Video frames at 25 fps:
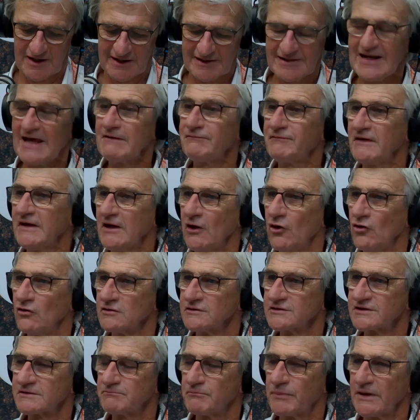levy
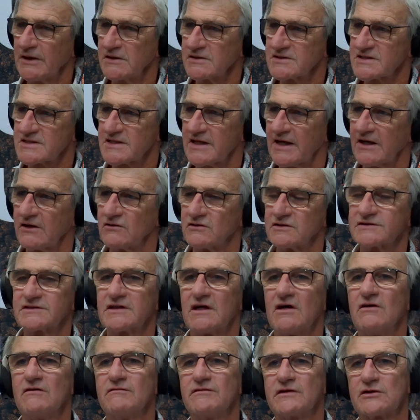on plant sales
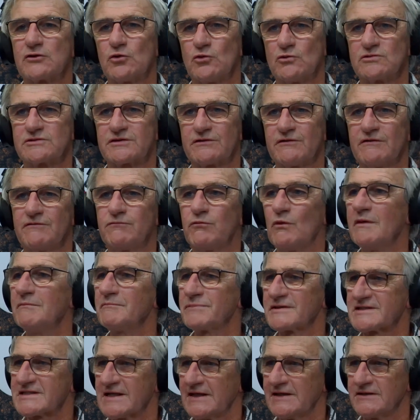of
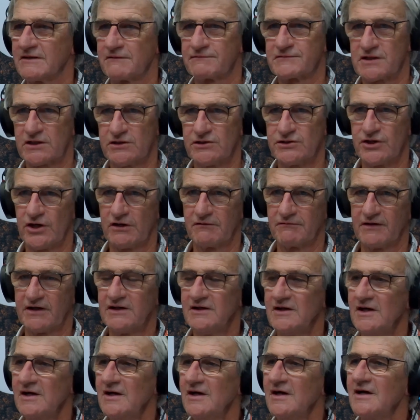1% of turnover
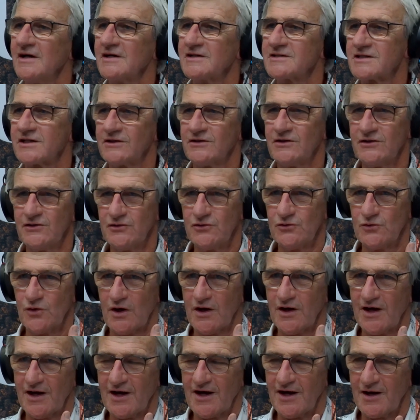to
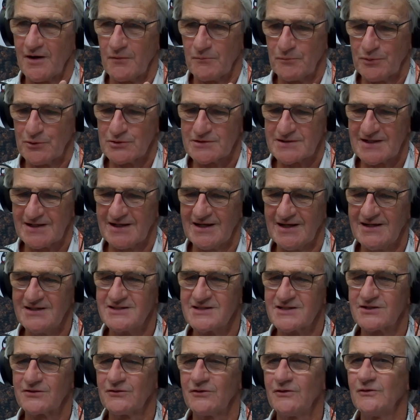put
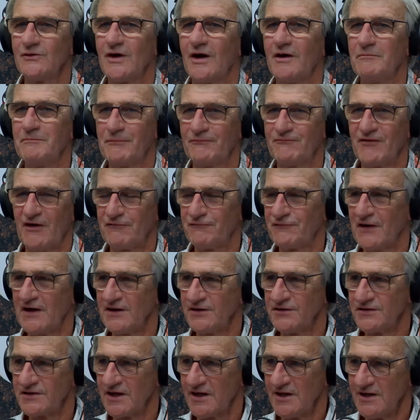into a
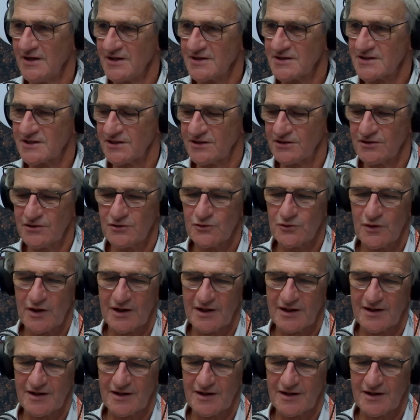fund to